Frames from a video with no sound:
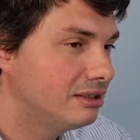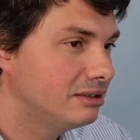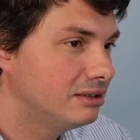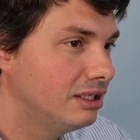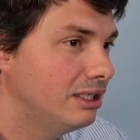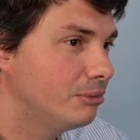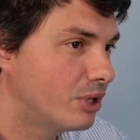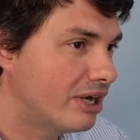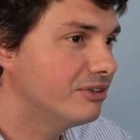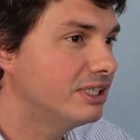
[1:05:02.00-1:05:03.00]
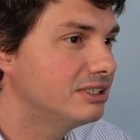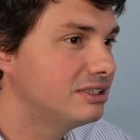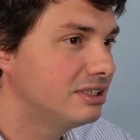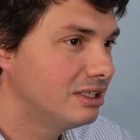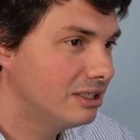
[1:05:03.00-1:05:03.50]
in the breakfast,
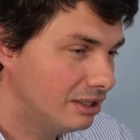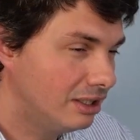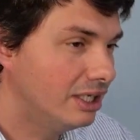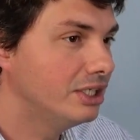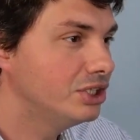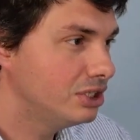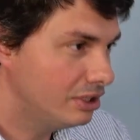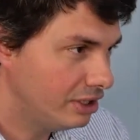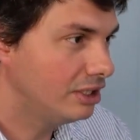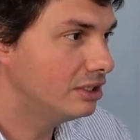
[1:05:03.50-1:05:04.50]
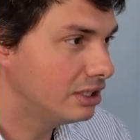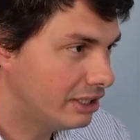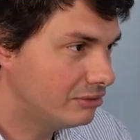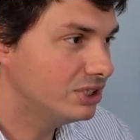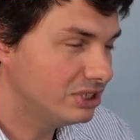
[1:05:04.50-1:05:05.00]
lunch, dinner
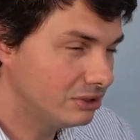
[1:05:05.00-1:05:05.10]
every single